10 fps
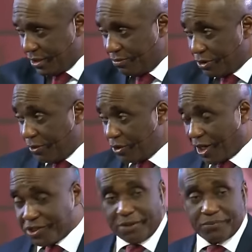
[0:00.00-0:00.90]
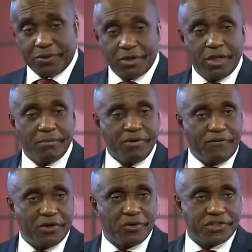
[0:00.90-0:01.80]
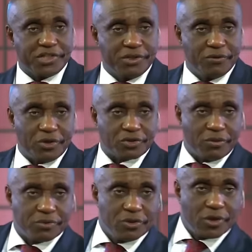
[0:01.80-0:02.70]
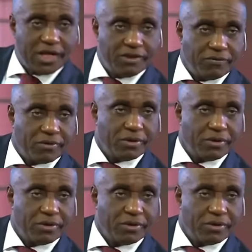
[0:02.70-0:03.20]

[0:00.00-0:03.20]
He become a local champion. Before he knows it, he will just come to the local level.